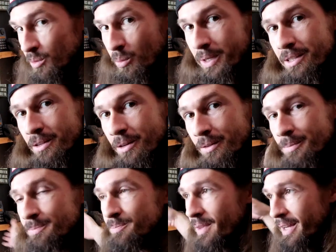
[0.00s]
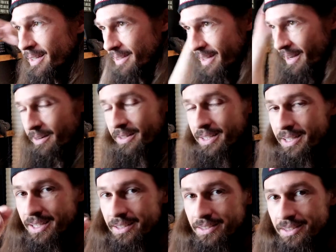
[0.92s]
window, and in the area
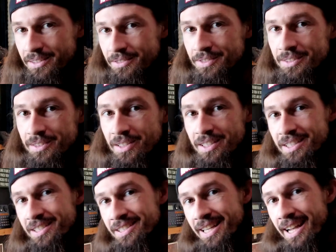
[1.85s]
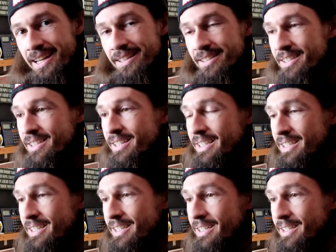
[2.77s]
I live, a lot of sand,
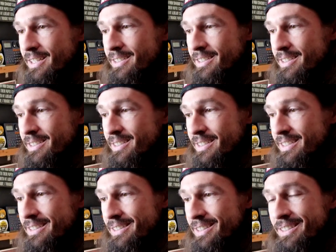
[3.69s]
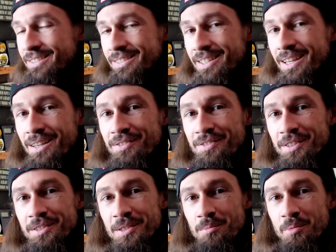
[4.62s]
and it kind of
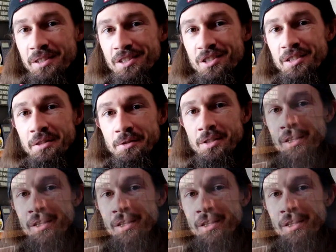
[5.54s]
fills up with silk.